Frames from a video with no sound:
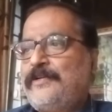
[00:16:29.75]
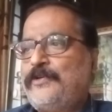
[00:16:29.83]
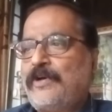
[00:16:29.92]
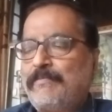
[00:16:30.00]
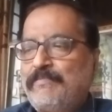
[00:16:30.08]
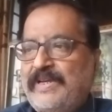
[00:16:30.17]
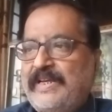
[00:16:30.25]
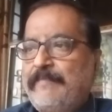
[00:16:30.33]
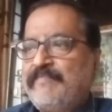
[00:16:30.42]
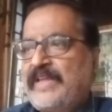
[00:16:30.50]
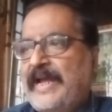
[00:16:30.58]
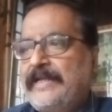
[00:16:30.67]
Dombey
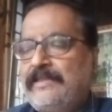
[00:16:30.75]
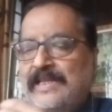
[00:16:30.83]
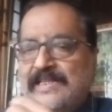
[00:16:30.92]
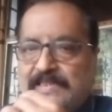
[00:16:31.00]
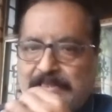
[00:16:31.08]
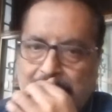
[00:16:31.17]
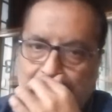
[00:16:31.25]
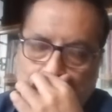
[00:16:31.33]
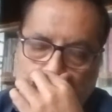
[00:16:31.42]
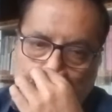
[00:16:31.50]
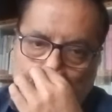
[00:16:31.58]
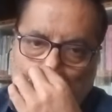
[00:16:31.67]
and the
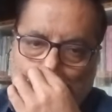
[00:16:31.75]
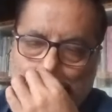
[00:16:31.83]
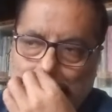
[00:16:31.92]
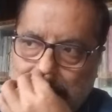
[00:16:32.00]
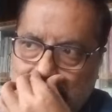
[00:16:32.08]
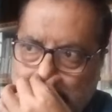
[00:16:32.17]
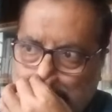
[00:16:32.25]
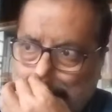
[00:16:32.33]
Son, published